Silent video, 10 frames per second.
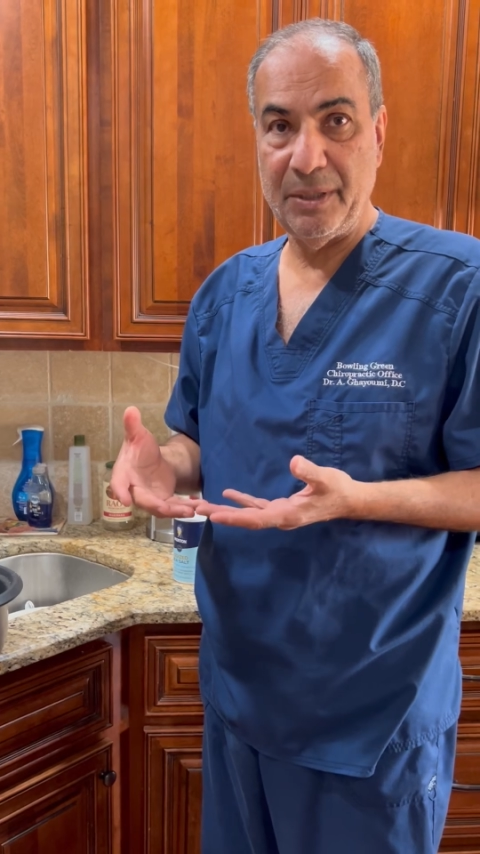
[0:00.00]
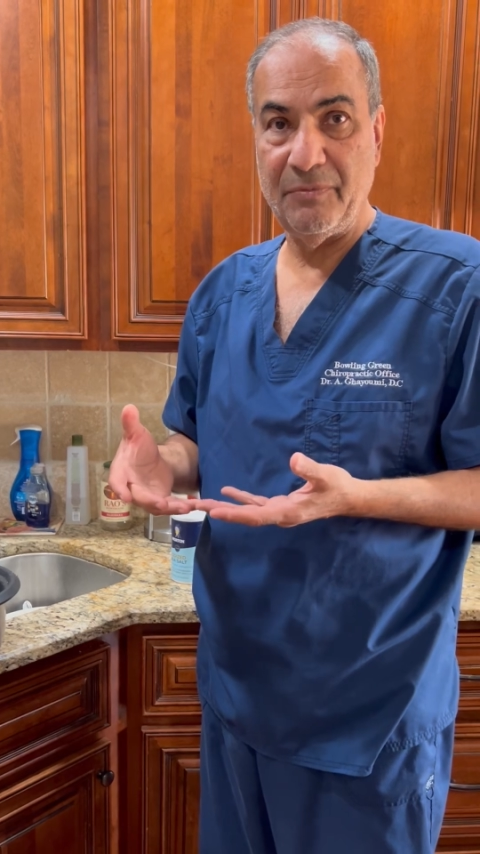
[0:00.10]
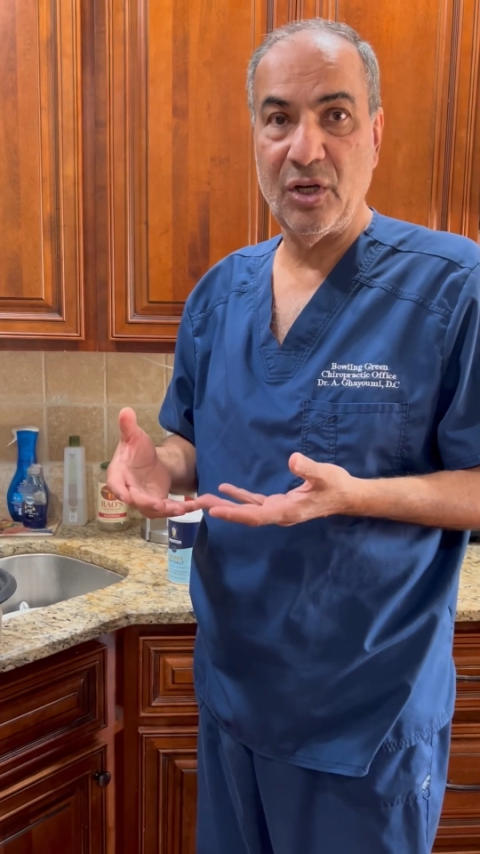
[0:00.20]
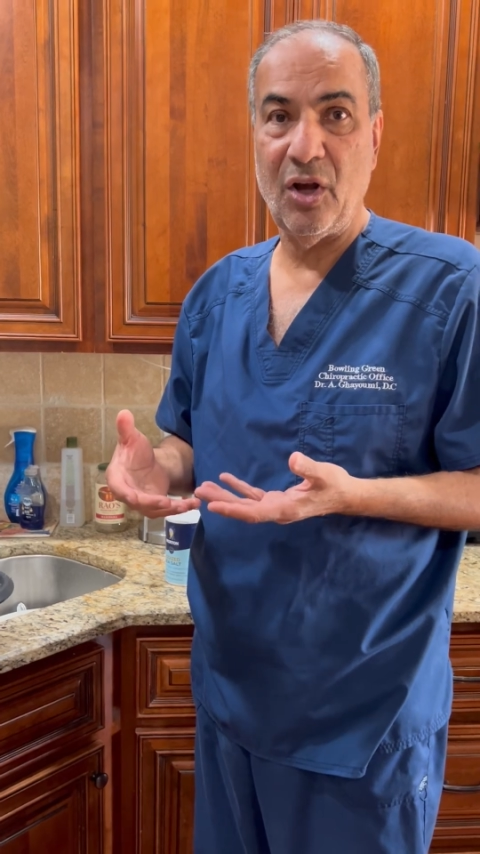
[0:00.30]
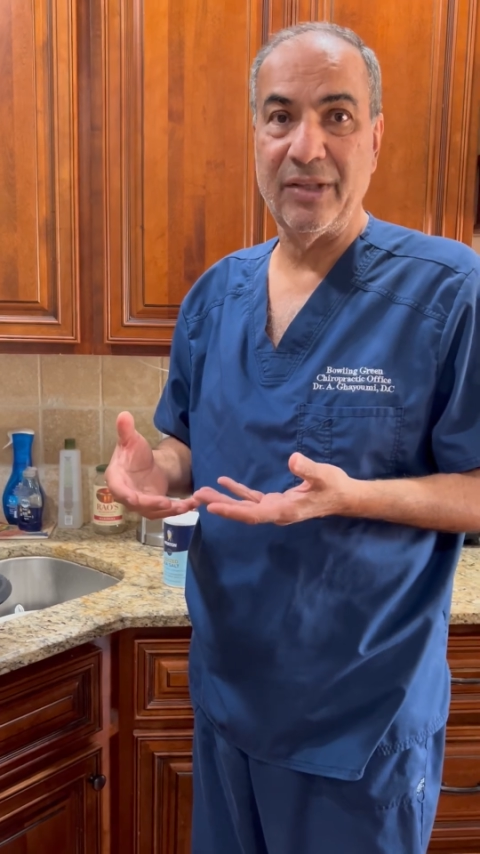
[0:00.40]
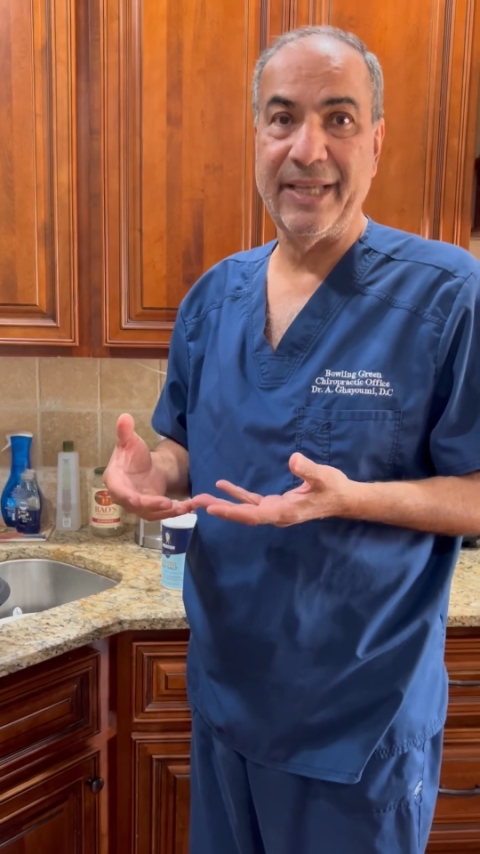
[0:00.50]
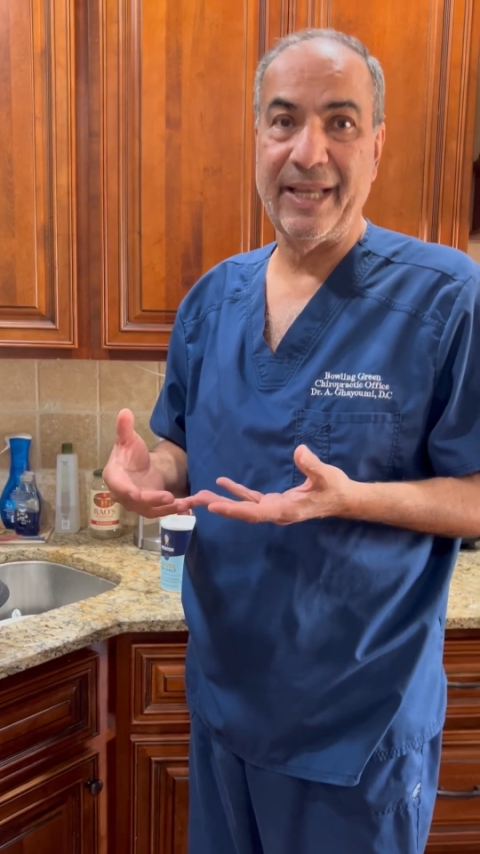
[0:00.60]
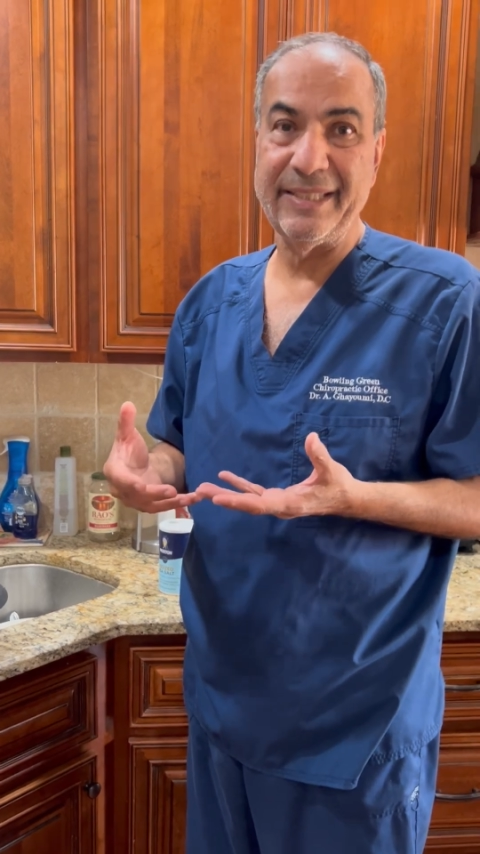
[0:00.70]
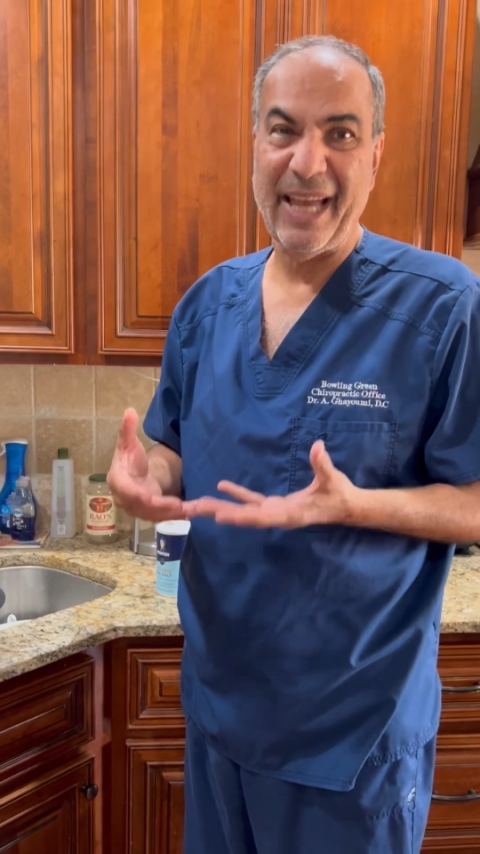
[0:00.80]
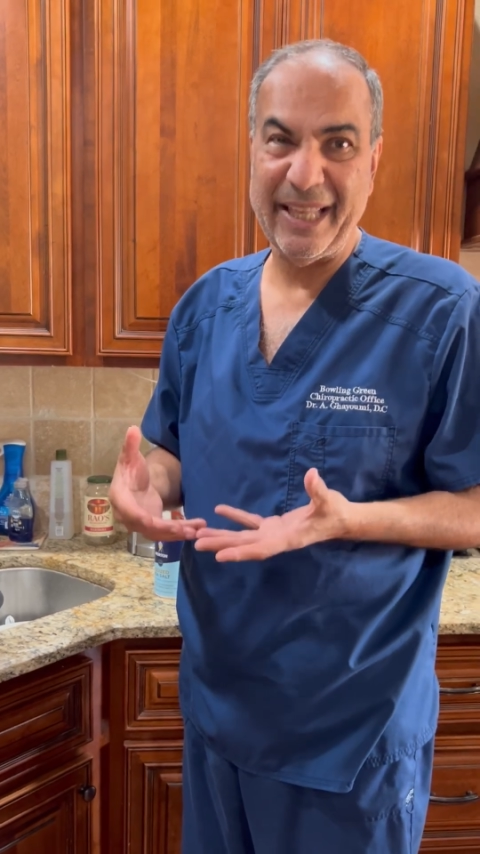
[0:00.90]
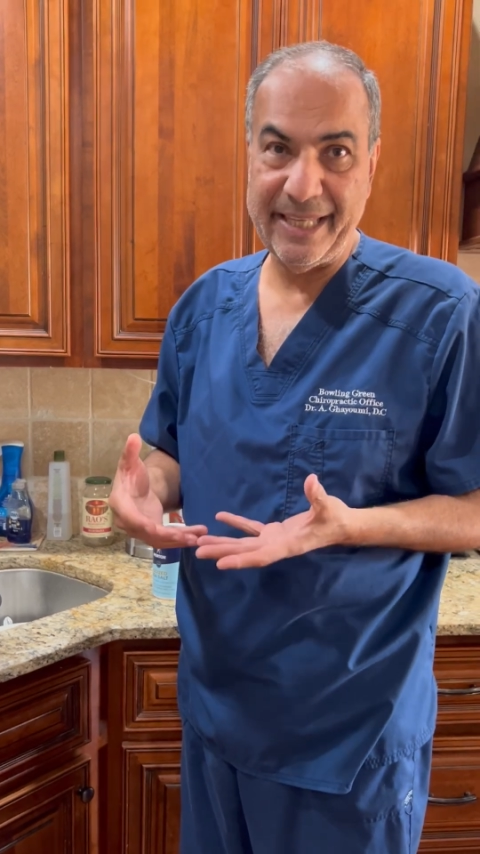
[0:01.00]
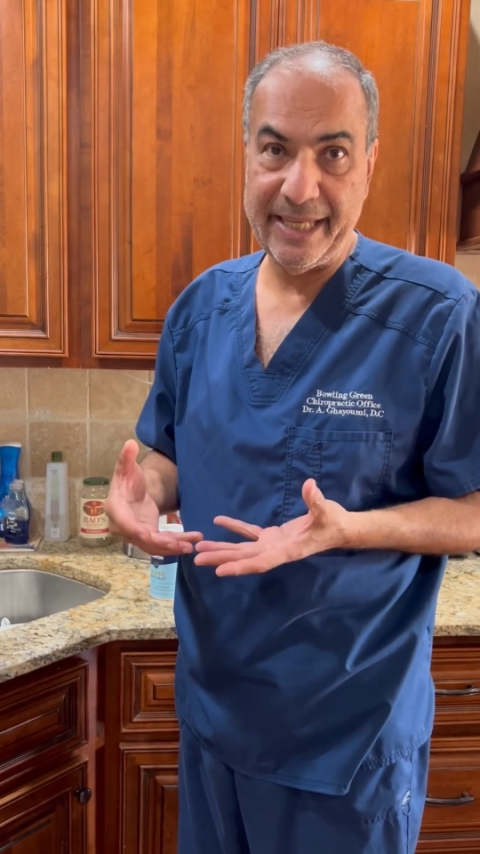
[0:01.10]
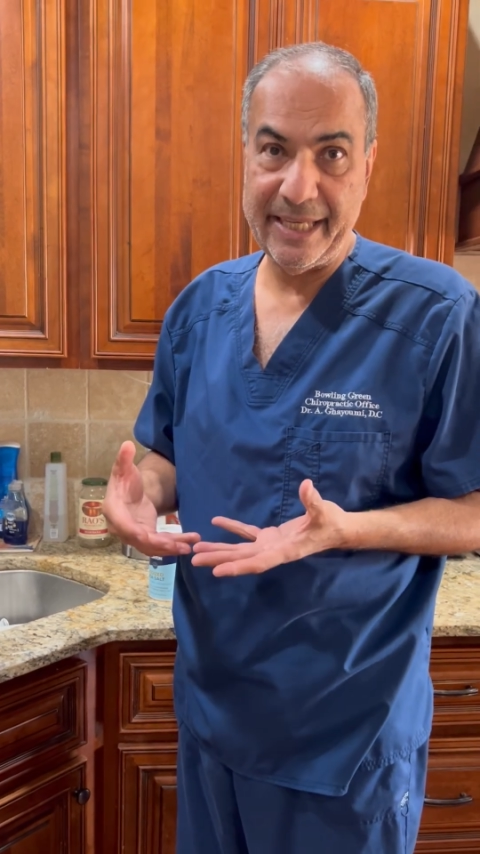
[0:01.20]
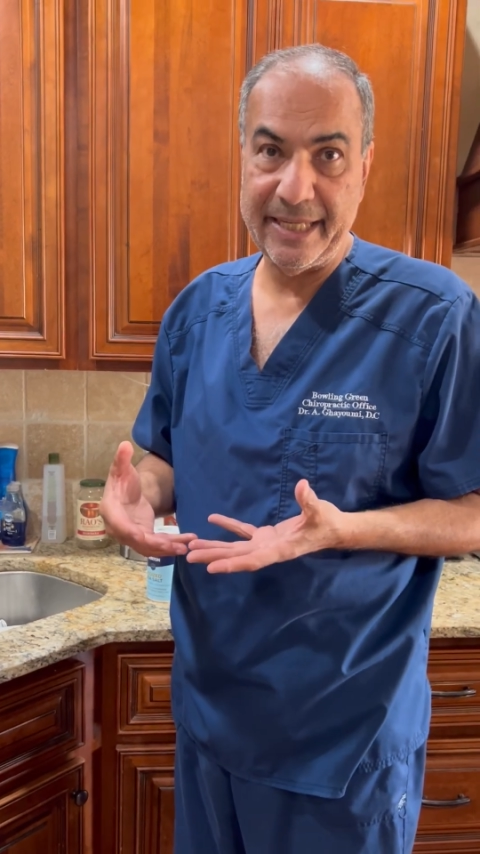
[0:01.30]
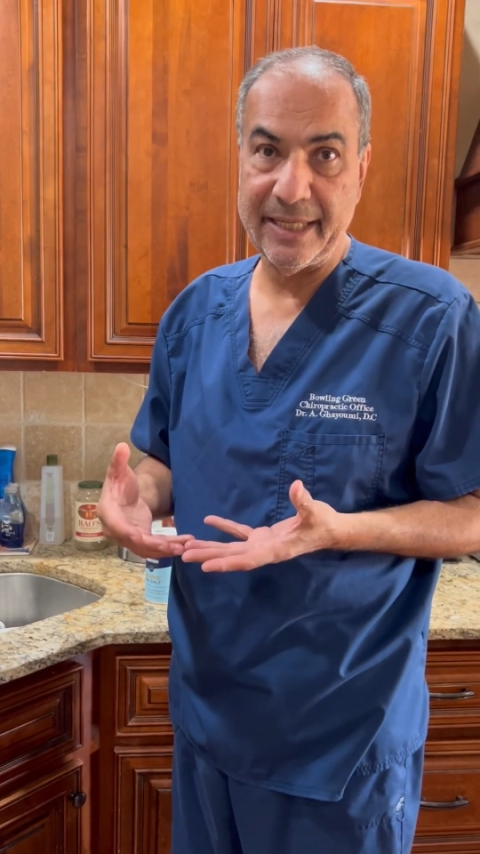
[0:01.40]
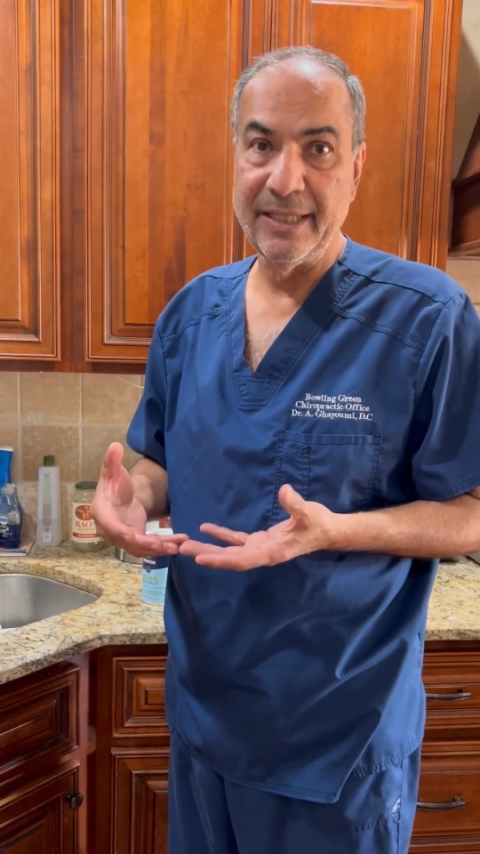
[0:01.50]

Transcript: we call that tadik,